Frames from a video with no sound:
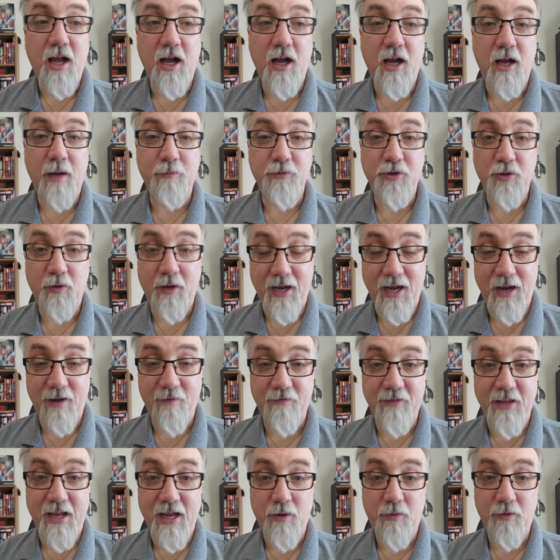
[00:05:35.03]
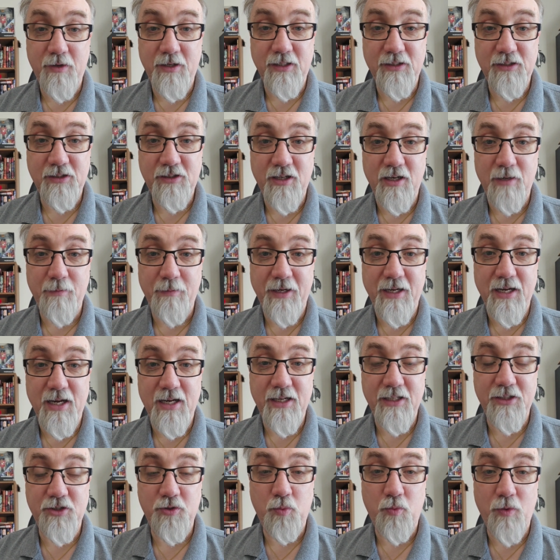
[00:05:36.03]
So I have that one that's going to be
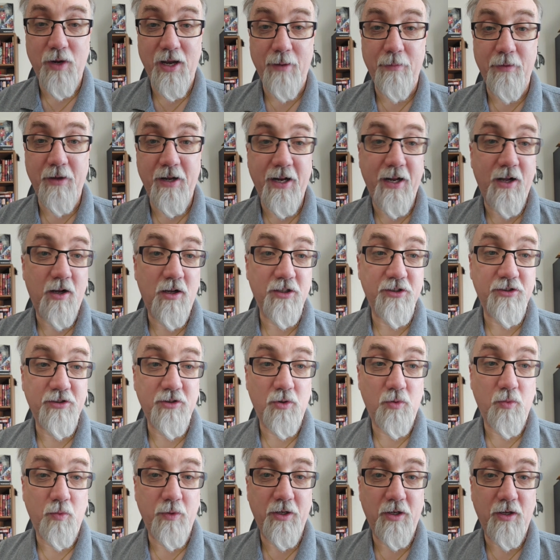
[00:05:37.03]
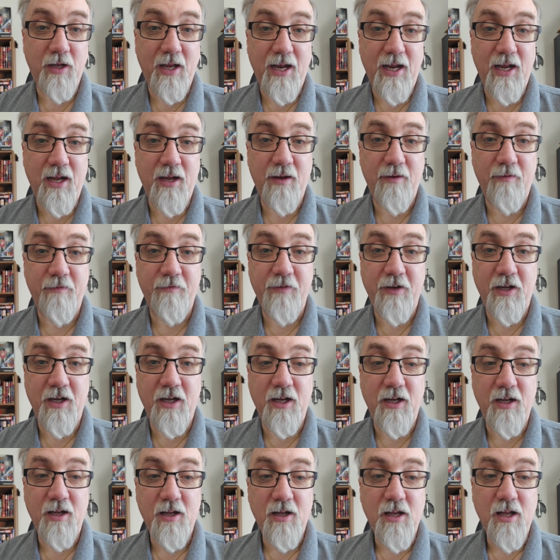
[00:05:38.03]
on its way, but I also will have
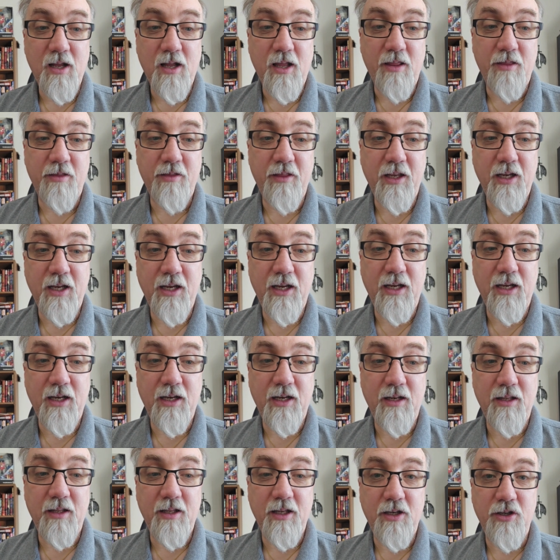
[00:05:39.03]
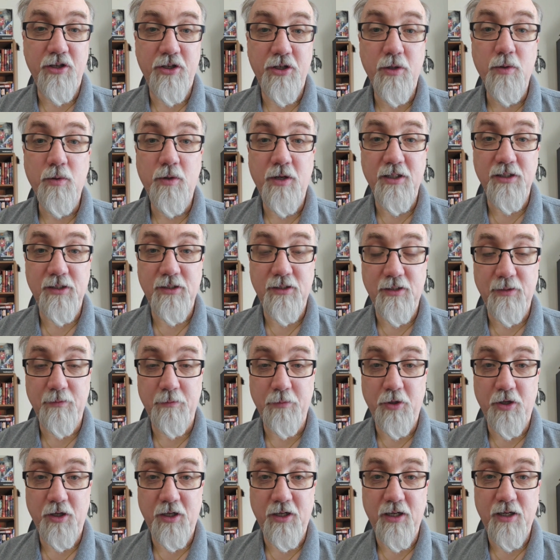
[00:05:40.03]
the
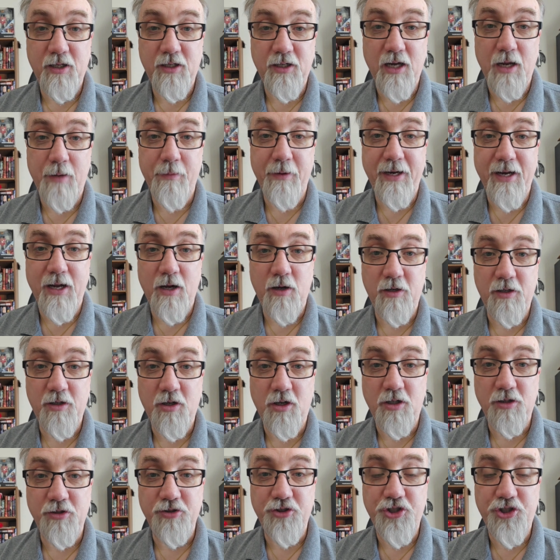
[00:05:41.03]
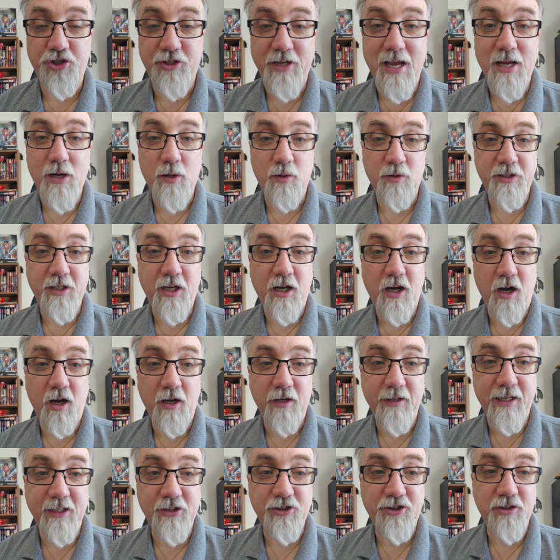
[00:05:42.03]
newest book coming out called Shadow's
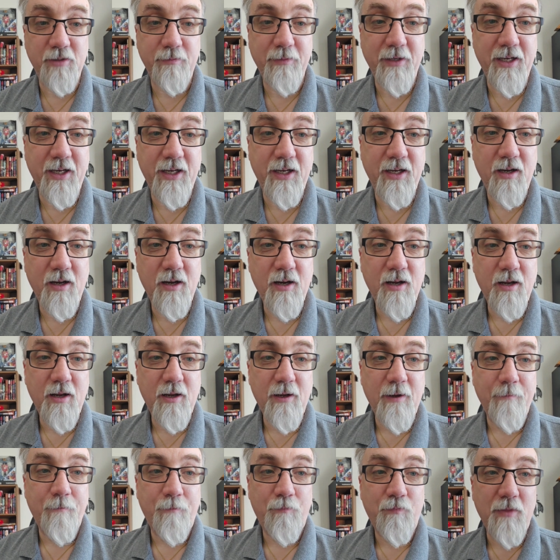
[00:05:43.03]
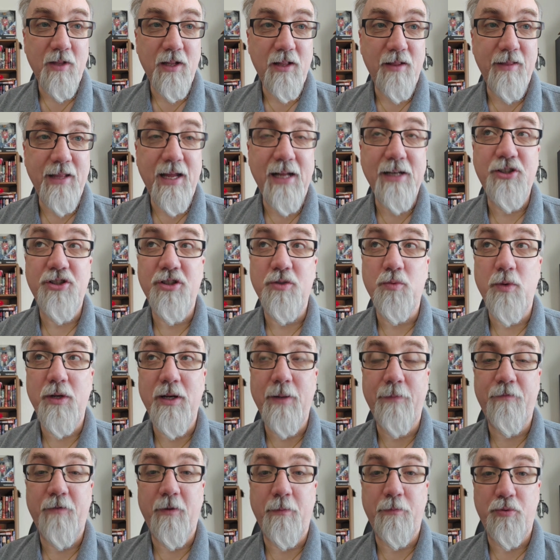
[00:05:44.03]
Heart. That just
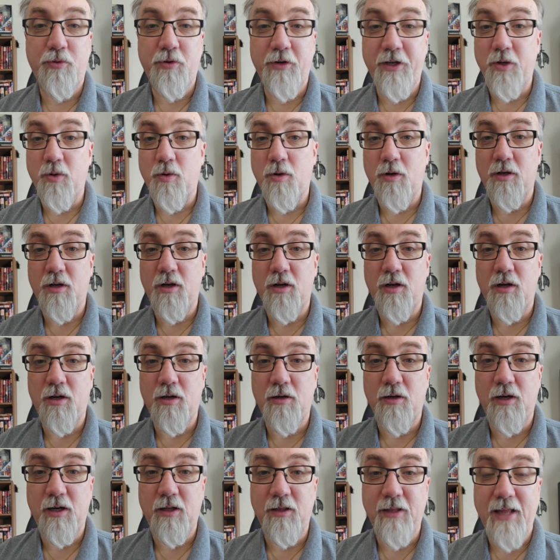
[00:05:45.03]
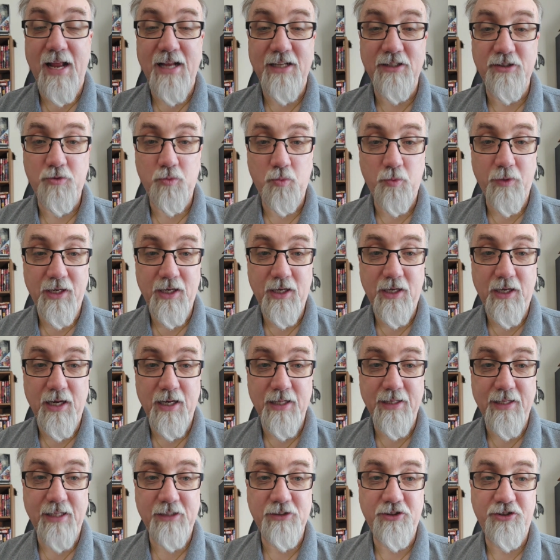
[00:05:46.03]
went up for pre-order last week,
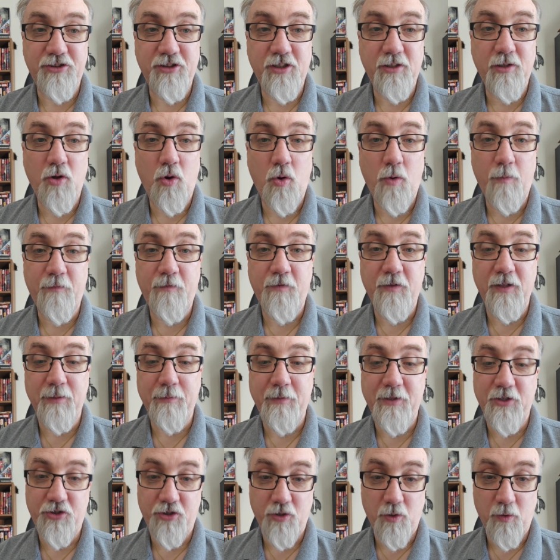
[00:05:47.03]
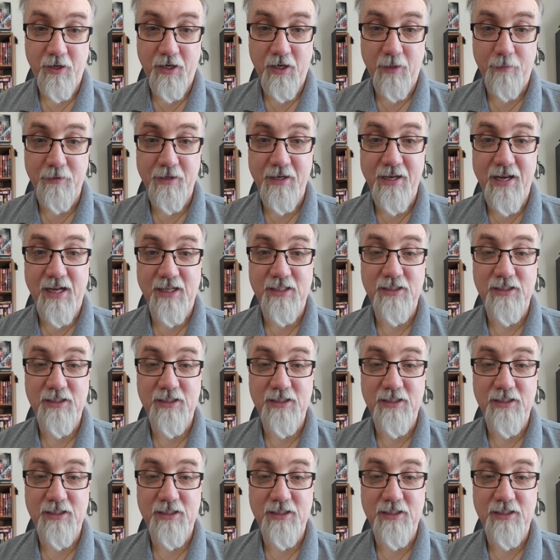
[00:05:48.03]
and that should hopefully be showing up